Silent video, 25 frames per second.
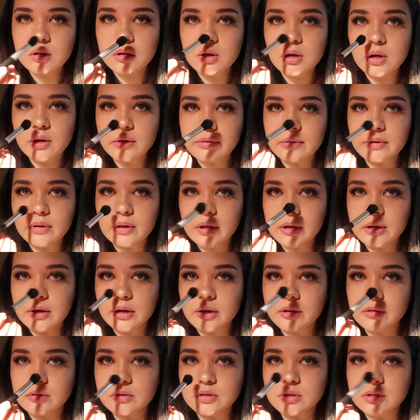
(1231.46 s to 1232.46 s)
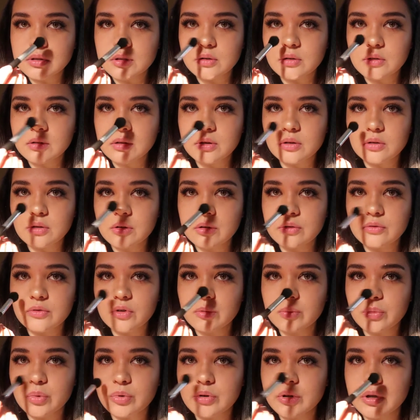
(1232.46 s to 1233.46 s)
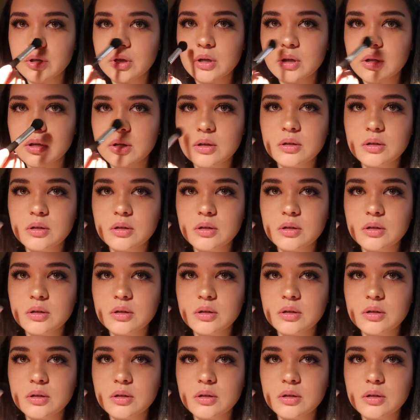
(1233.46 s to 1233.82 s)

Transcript: I feel like I always go a little overboard.